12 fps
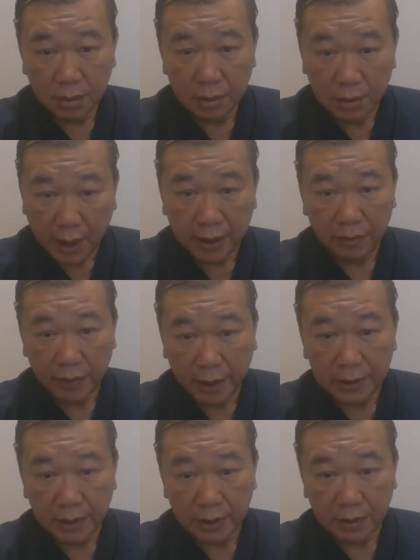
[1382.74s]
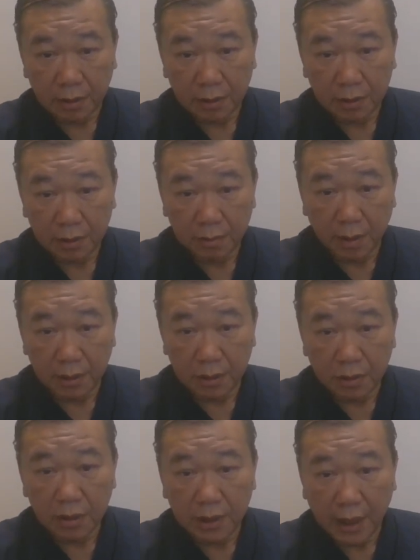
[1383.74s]
die of cancer, but
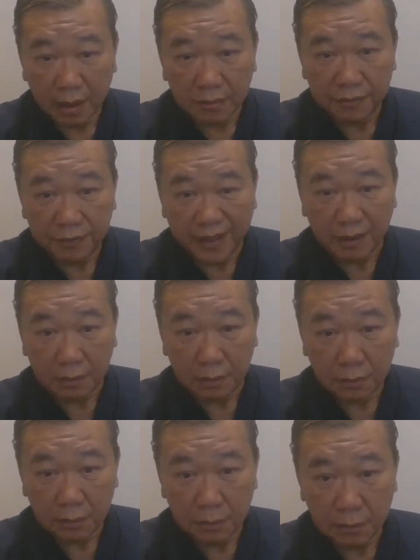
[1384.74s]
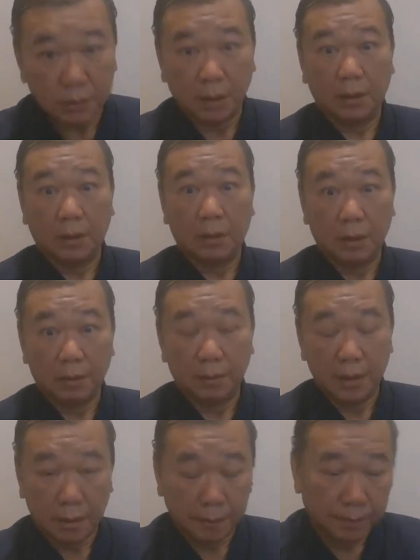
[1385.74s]
you die of fear. Then suddenly look at me,
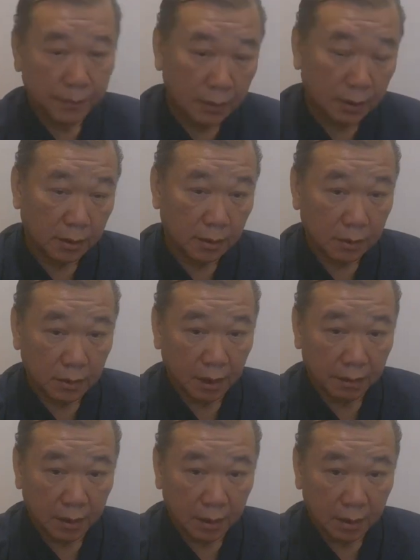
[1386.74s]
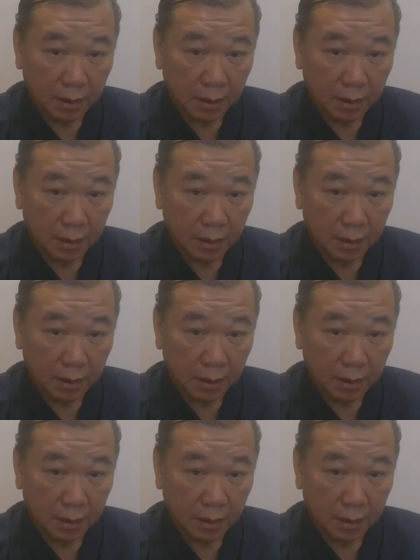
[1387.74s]
you look at me.